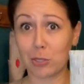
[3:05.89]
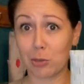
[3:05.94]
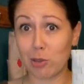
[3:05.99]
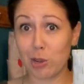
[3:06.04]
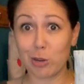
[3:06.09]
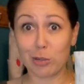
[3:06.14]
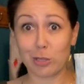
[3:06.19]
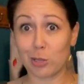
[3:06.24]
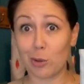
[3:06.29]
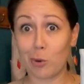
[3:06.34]
So
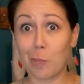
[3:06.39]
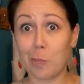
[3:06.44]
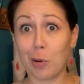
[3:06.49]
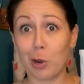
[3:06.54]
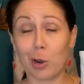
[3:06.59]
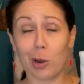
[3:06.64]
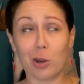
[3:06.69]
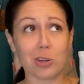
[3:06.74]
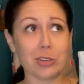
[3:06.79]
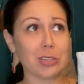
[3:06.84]
here's a little
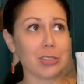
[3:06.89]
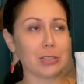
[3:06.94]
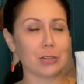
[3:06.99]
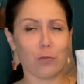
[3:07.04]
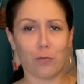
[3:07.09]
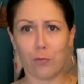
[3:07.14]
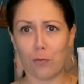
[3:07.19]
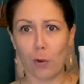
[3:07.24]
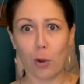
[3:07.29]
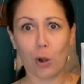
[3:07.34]
purse
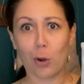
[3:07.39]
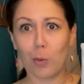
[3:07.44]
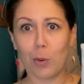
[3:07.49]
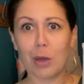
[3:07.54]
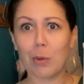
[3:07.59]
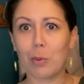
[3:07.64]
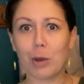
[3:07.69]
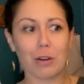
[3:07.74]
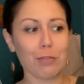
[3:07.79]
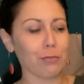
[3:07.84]

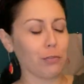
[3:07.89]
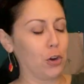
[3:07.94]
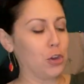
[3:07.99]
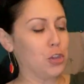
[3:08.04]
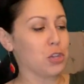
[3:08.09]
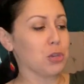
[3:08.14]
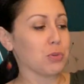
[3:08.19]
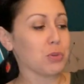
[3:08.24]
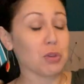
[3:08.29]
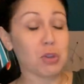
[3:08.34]
411 for
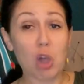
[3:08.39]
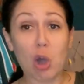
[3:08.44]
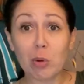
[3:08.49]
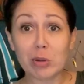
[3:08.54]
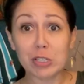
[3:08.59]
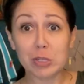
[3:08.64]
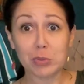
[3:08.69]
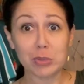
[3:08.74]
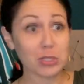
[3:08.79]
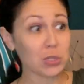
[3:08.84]
you. You go
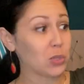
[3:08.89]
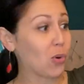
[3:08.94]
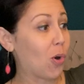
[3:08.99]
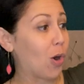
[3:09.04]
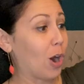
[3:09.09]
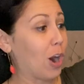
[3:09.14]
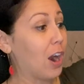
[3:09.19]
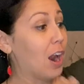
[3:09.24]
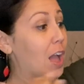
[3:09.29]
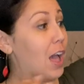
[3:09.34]
into a
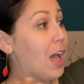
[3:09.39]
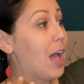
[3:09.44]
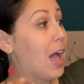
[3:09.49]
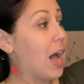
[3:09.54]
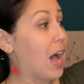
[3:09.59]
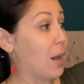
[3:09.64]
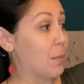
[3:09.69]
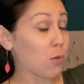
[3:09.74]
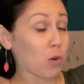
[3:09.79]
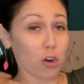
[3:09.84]
store
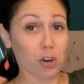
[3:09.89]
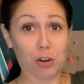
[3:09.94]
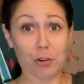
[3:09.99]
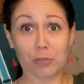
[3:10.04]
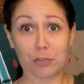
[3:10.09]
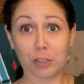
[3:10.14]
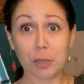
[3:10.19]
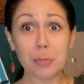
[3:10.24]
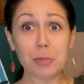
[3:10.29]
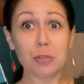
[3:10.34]
um, or you're
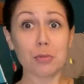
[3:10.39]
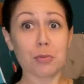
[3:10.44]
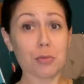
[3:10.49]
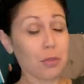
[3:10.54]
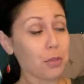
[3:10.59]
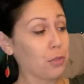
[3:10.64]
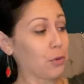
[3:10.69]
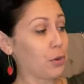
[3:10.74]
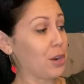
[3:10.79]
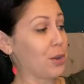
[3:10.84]
flipping through
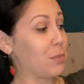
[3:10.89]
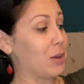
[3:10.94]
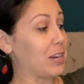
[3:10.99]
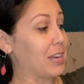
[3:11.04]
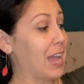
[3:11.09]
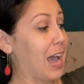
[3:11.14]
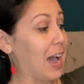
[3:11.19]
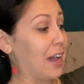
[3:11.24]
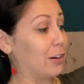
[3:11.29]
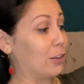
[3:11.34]
the
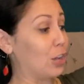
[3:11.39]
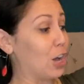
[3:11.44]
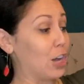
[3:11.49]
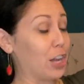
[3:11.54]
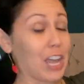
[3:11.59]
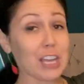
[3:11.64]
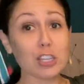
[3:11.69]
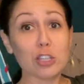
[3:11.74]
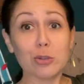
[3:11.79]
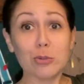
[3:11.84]
31
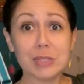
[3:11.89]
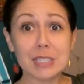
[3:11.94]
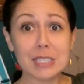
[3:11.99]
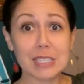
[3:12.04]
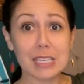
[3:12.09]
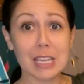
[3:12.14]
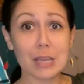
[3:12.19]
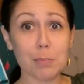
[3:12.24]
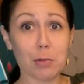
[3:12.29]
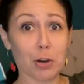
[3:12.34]
catalog and you
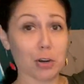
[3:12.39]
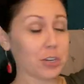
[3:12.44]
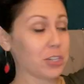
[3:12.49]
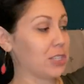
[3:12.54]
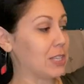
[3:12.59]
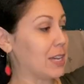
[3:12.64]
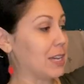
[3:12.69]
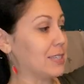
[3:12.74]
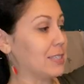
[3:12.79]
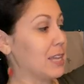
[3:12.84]
see
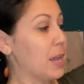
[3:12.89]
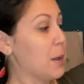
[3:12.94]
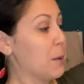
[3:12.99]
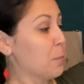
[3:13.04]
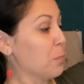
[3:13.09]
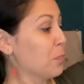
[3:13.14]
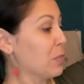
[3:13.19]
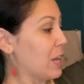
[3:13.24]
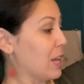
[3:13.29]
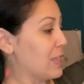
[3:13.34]
purses
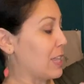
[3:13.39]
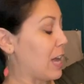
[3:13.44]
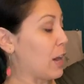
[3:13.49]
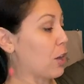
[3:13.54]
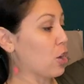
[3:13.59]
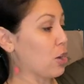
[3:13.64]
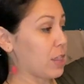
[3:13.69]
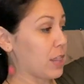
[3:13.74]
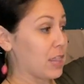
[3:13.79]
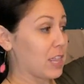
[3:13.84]
that
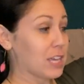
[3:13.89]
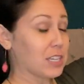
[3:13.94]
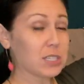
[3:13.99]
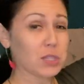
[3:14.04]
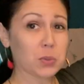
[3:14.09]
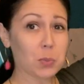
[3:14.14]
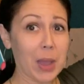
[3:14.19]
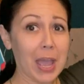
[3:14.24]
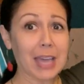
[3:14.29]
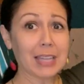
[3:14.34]
are
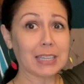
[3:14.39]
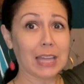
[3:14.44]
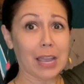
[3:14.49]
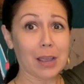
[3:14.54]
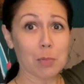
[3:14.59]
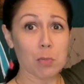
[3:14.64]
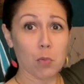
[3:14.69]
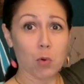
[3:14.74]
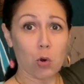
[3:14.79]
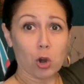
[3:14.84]
this way,
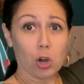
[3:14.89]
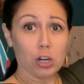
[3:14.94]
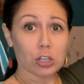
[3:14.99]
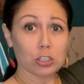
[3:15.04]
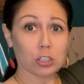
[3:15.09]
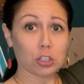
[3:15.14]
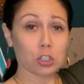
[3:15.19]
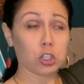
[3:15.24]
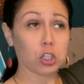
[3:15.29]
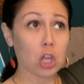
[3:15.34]
like
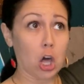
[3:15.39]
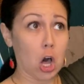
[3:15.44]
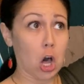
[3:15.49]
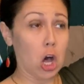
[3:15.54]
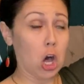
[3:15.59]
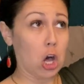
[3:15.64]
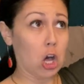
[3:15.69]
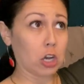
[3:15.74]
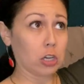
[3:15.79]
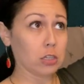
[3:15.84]
more
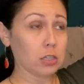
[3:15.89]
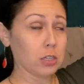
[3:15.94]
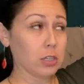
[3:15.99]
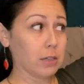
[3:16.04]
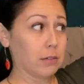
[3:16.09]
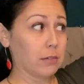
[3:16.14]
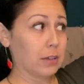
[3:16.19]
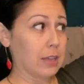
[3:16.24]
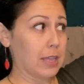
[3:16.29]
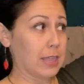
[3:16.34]
long
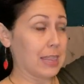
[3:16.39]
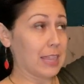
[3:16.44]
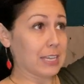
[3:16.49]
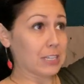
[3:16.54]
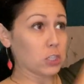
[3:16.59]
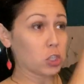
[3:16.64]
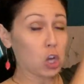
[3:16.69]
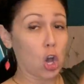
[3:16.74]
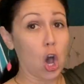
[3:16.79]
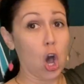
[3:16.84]

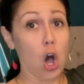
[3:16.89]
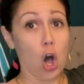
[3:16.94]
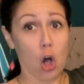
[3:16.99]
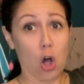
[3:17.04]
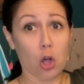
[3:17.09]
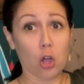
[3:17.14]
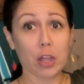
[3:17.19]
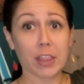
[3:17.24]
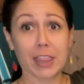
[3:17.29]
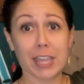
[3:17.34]
than
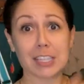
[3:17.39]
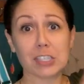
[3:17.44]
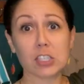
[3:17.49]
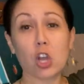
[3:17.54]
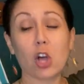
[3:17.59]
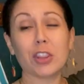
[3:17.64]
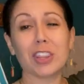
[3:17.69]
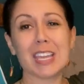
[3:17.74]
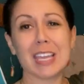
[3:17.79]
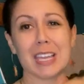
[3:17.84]
tall. That's
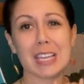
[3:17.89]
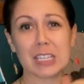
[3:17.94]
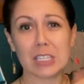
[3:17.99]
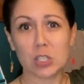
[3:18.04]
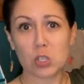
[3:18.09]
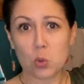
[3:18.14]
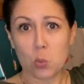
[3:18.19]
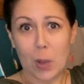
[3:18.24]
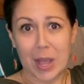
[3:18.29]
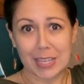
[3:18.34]
called the
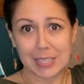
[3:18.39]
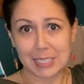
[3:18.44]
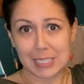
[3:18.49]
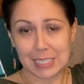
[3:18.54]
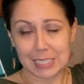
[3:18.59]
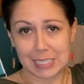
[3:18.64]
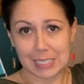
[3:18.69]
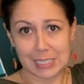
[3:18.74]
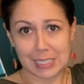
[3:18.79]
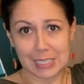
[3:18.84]

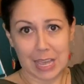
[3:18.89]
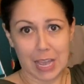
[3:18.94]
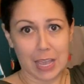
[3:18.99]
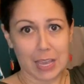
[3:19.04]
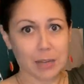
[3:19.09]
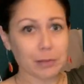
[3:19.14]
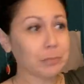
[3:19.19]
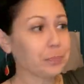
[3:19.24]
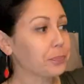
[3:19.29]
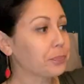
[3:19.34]
East-West
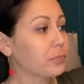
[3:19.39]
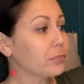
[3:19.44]
design.